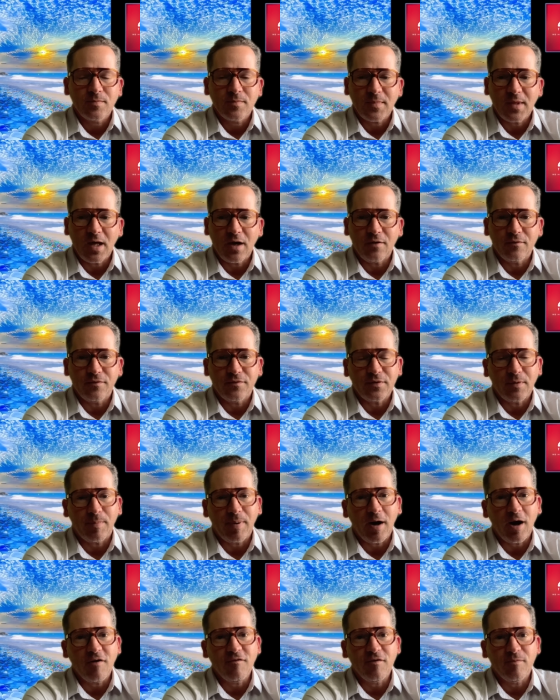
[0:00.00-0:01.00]
Now, if a
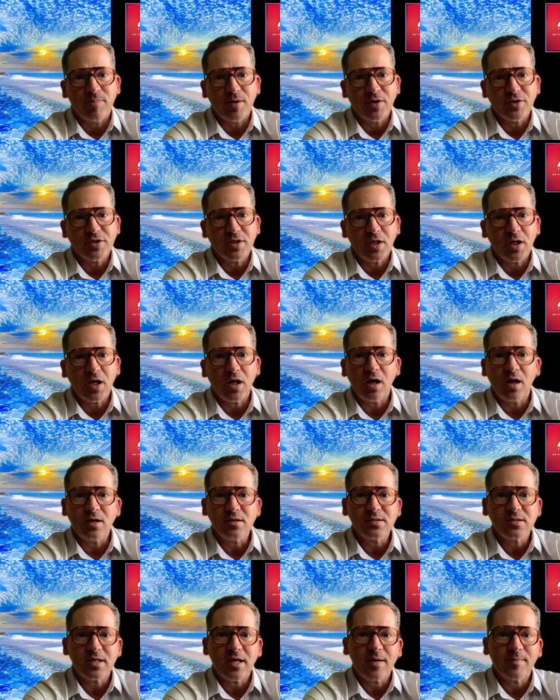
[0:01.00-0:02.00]
powerful person
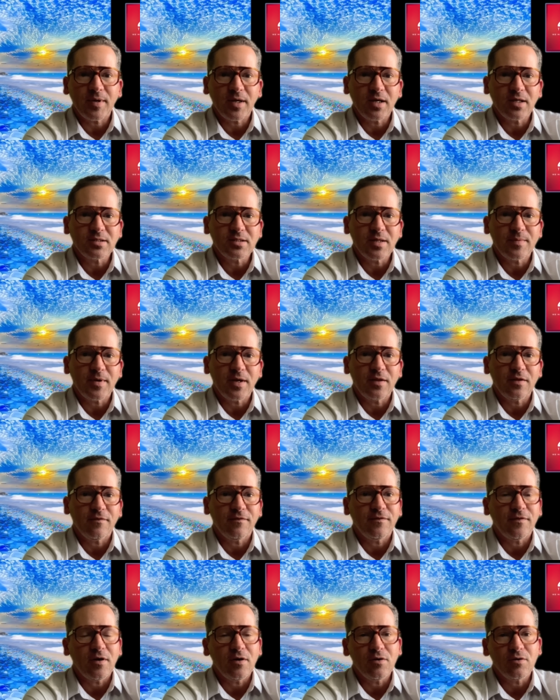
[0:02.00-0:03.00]
calls them and gets them on the
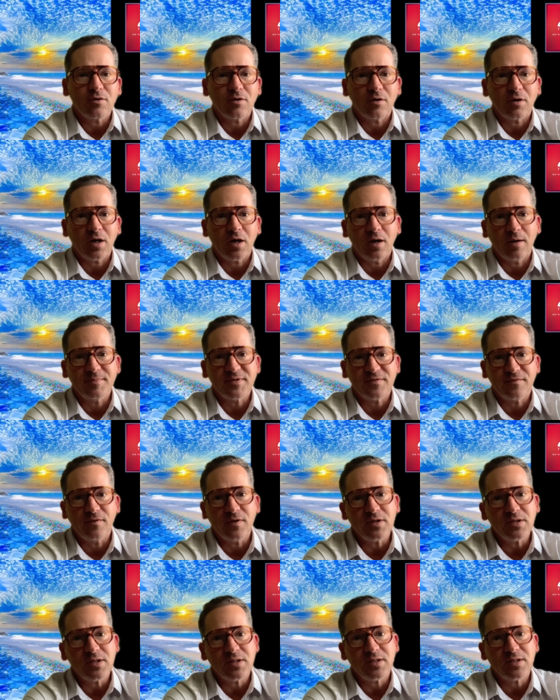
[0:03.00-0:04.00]
phone or comes
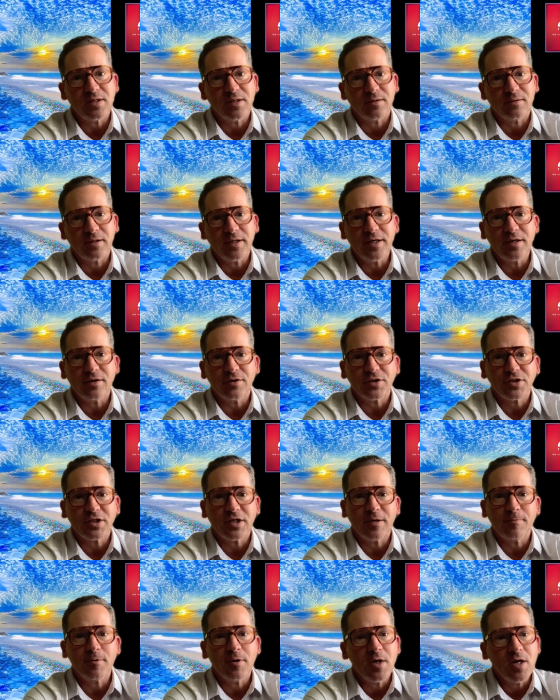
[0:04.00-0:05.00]
visits their
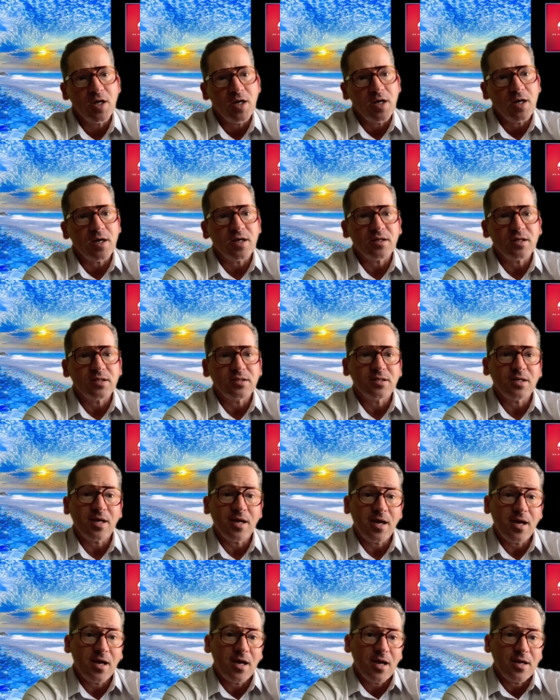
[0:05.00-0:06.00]
leadership and they
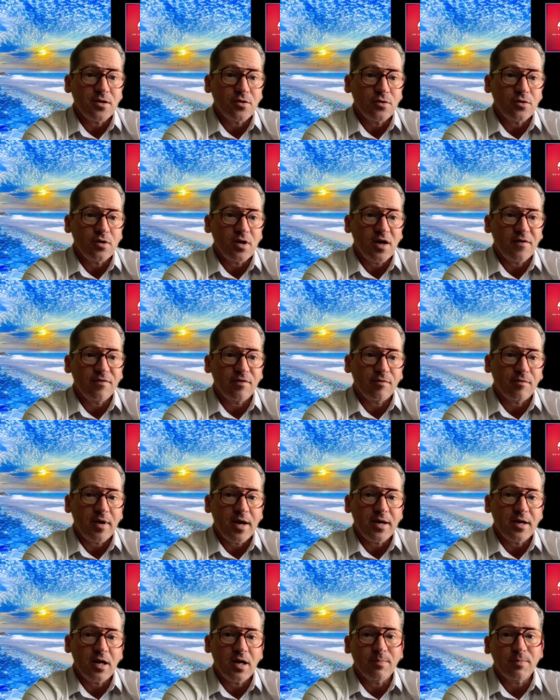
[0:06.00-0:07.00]
say, hey, I know you have the
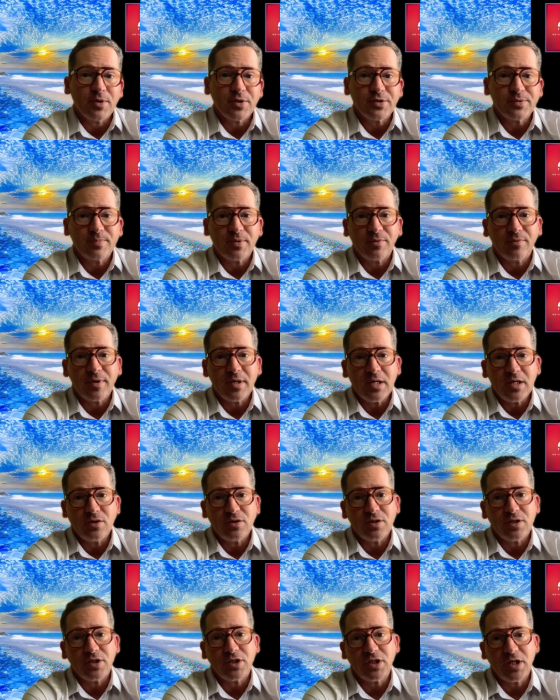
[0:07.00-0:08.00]
right numbers, but we need
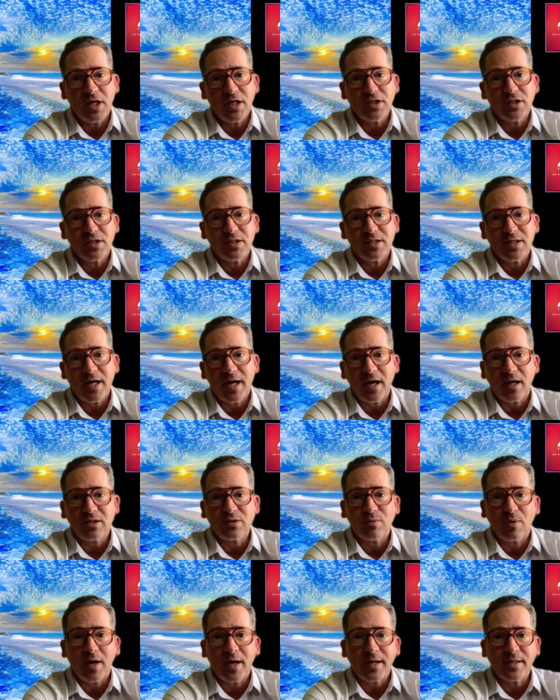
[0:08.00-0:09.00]
you to change it to
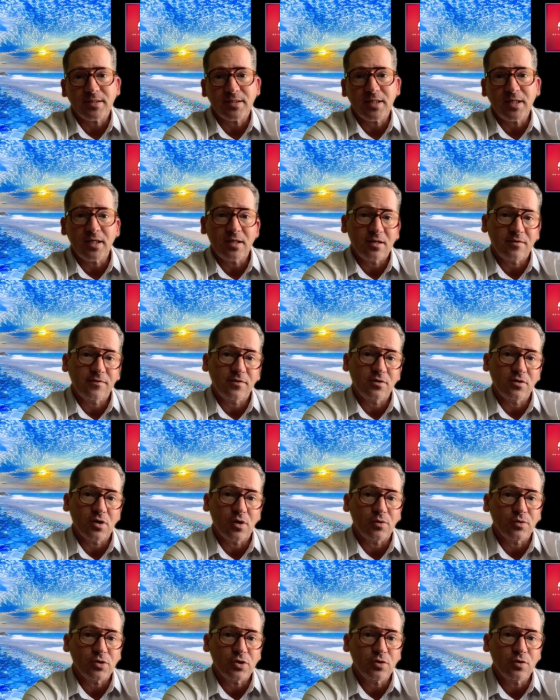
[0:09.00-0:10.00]
X, Y, and Z. And if you
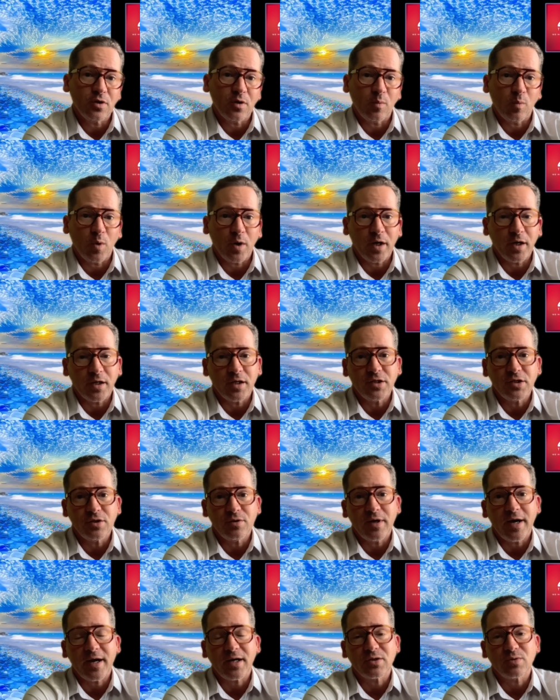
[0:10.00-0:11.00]
don't do it, we're going to
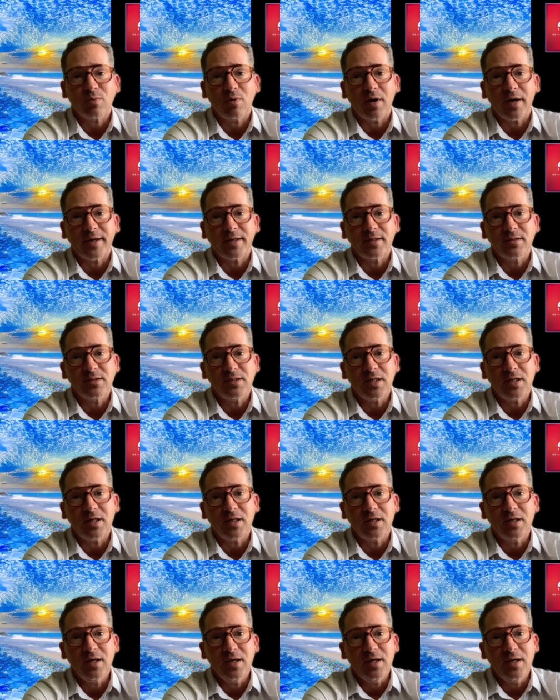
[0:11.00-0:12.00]
do X, Y, and Z.